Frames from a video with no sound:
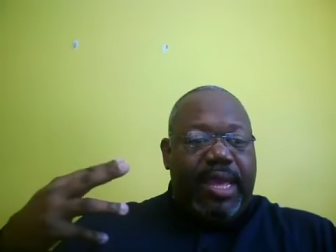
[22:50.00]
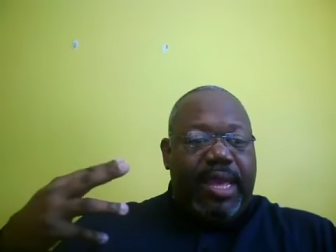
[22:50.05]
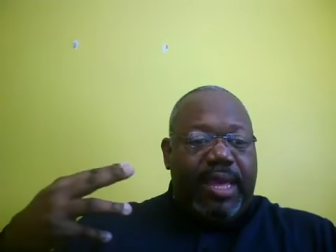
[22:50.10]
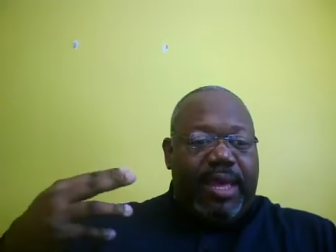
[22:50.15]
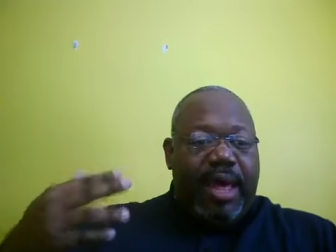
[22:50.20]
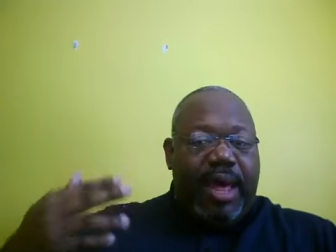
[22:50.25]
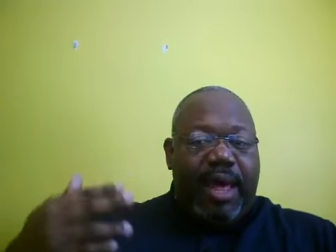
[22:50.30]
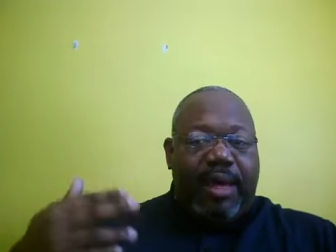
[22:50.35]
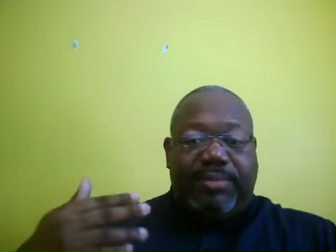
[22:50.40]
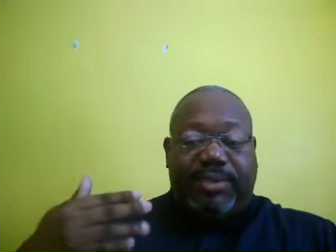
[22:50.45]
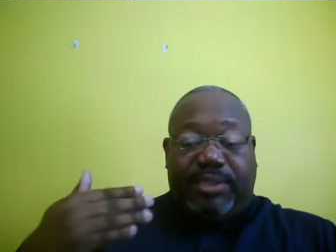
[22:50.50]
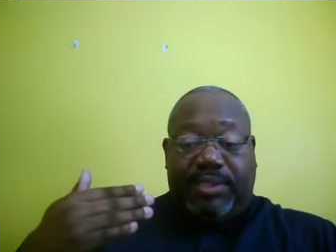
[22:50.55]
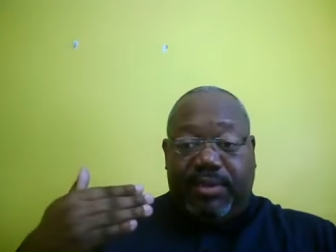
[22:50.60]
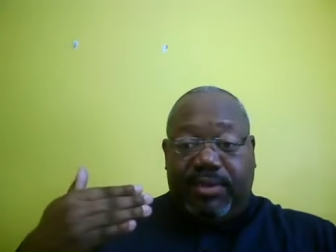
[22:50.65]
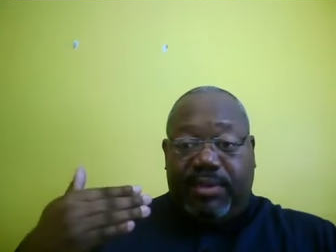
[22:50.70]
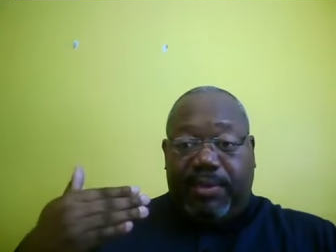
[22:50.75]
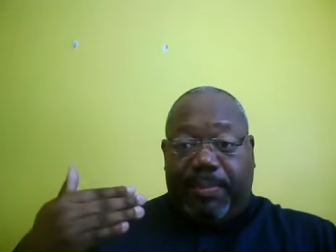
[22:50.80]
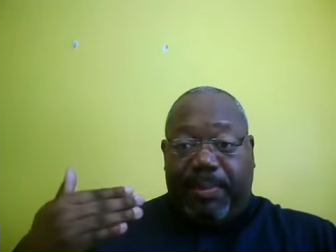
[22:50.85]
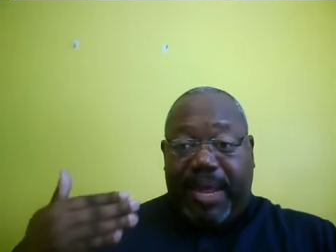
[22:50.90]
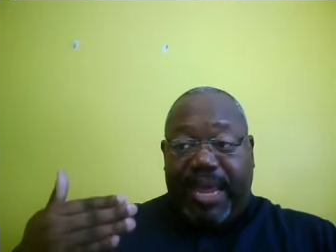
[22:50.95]
he comes
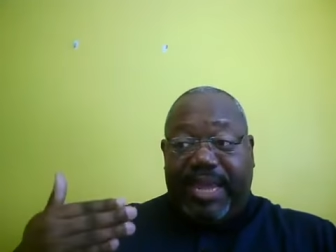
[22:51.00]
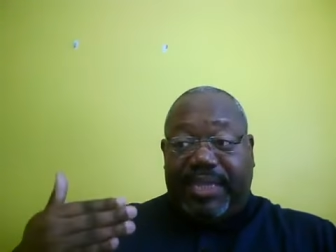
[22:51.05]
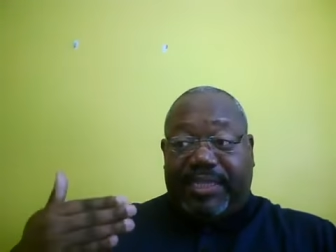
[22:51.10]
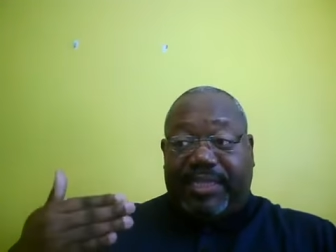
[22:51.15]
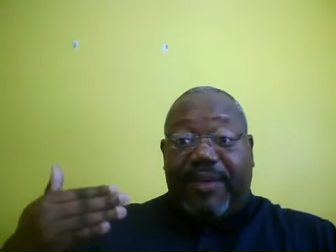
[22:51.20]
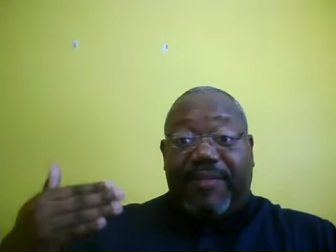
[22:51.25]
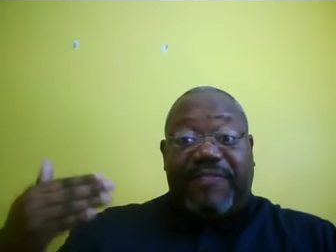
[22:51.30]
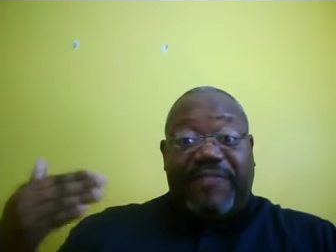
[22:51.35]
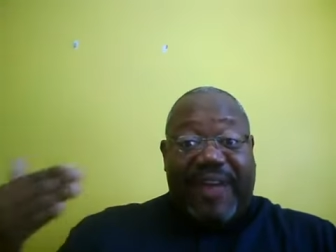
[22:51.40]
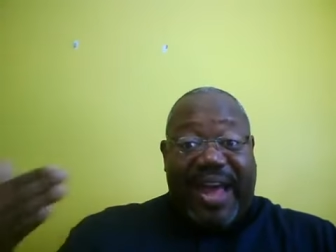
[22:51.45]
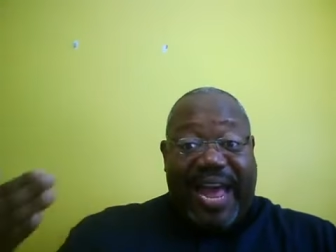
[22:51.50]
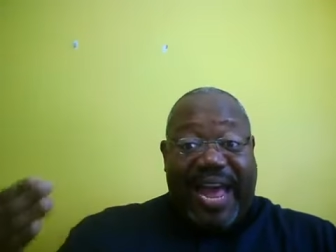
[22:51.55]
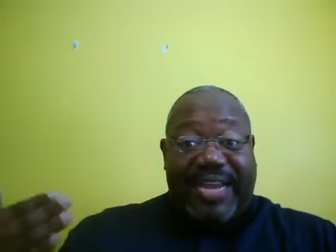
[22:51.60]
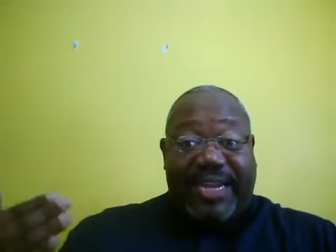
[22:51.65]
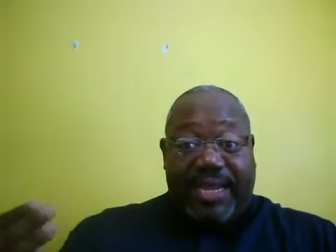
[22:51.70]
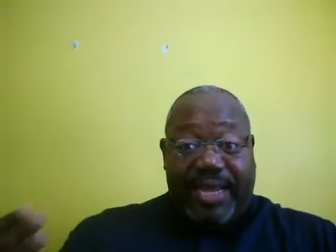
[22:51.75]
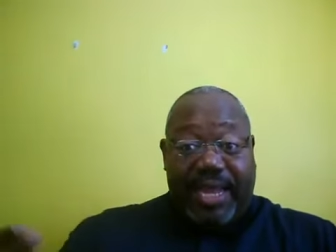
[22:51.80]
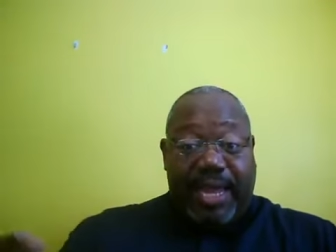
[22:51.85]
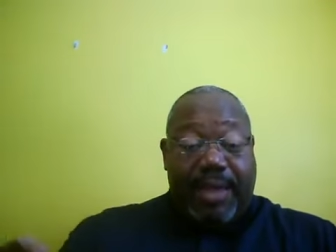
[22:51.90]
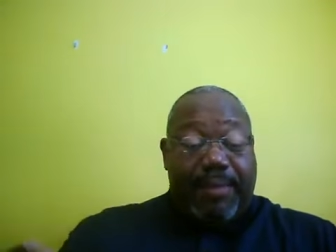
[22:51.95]
to the place of
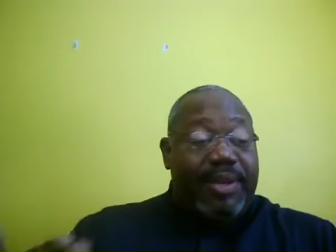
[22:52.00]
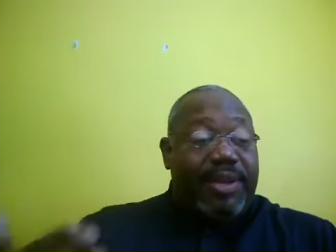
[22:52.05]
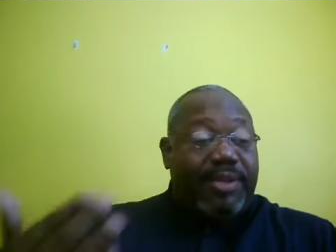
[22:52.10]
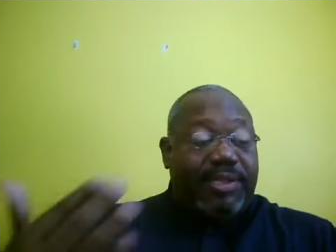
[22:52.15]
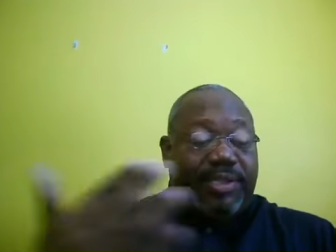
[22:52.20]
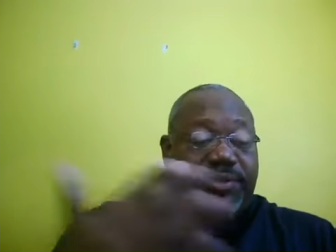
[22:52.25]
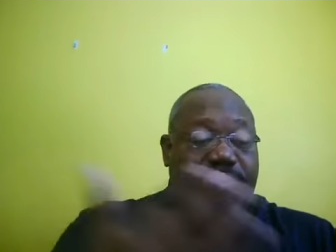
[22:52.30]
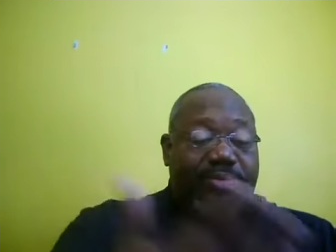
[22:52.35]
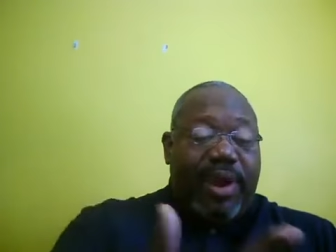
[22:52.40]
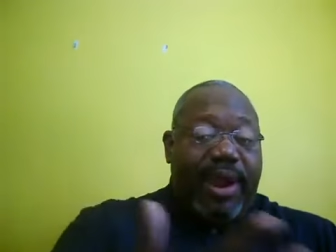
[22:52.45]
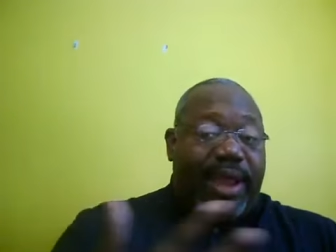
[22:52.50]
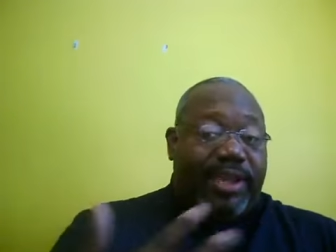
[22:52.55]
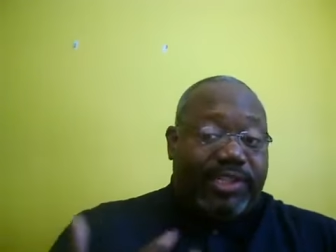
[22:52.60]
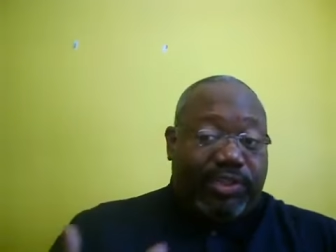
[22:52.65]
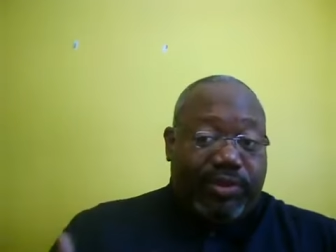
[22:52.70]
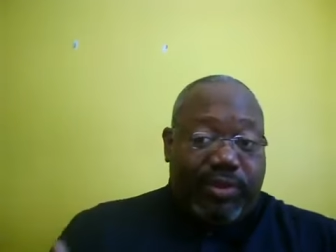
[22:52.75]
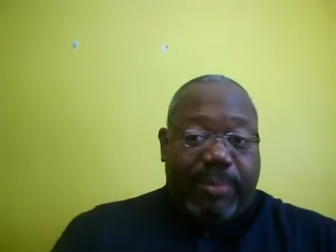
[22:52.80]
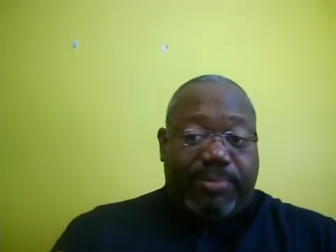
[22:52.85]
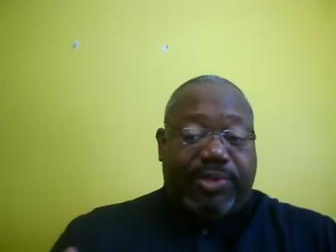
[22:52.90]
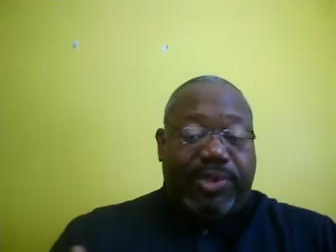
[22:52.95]
finding him, and this is where our
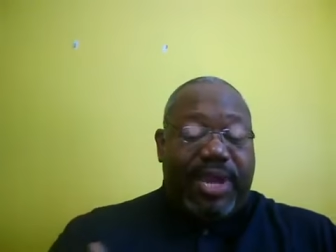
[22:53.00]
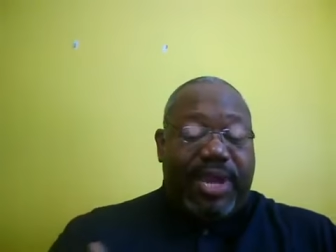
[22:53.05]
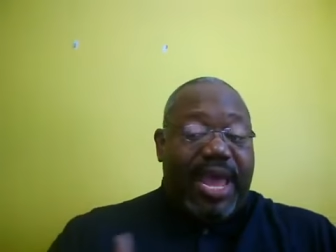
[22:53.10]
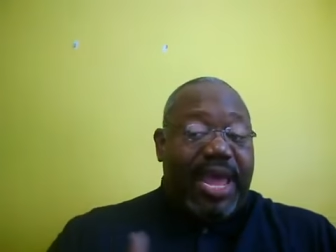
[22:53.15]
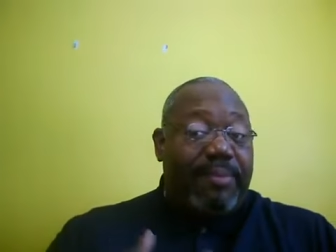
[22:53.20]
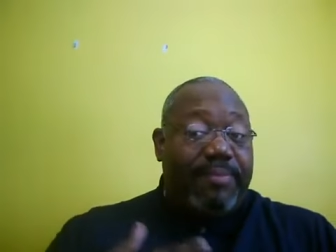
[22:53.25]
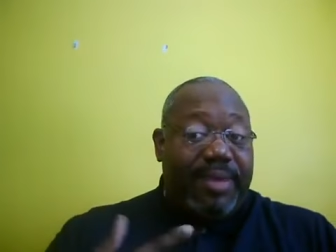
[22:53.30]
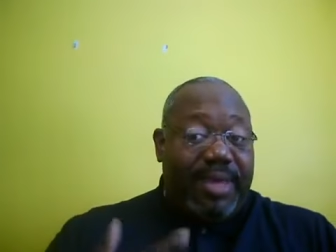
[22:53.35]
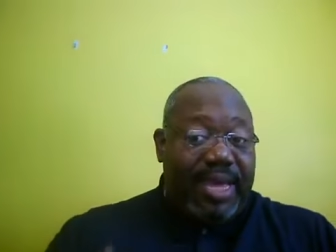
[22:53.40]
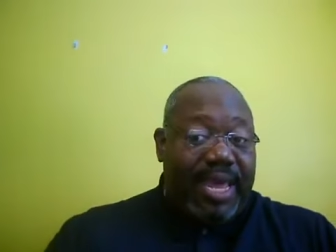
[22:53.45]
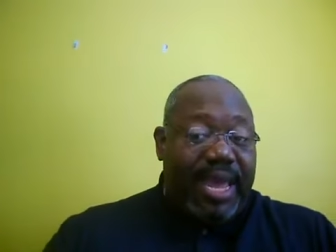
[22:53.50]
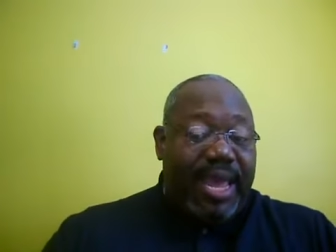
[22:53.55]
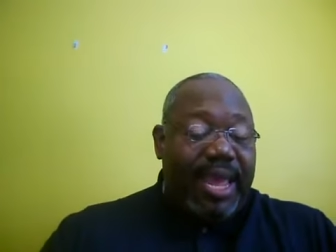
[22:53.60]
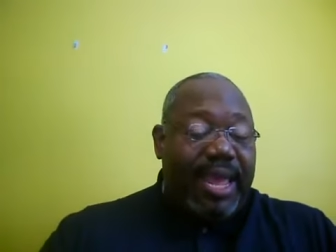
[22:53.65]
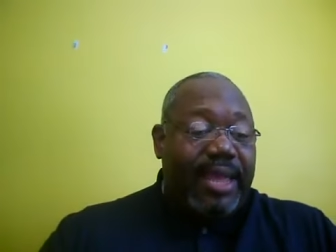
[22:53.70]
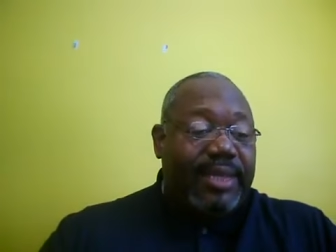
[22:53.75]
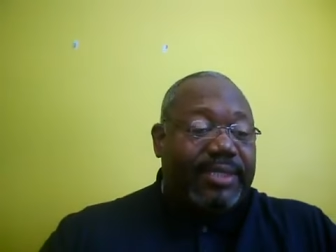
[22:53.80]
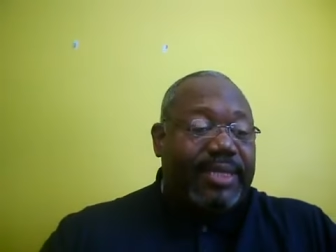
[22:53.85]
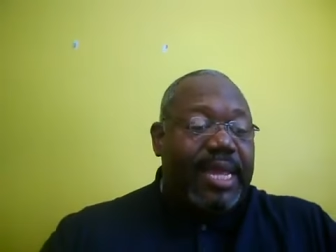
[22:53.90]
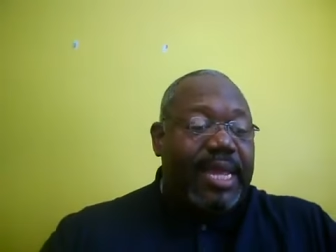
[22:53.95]
scripture kind of
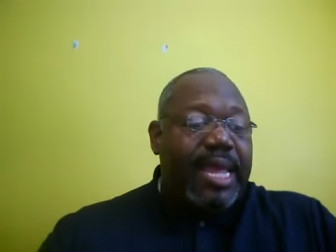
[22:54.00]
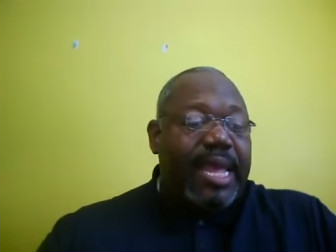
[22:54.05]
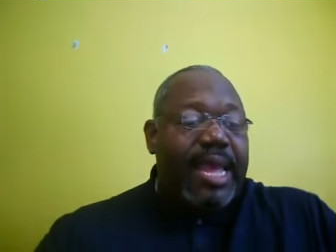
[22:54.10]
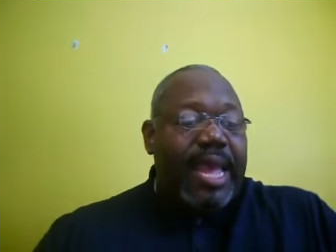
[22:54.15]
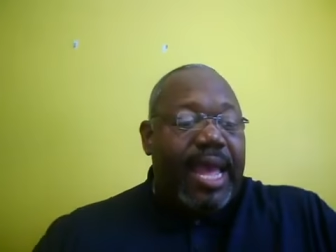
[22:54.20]
begins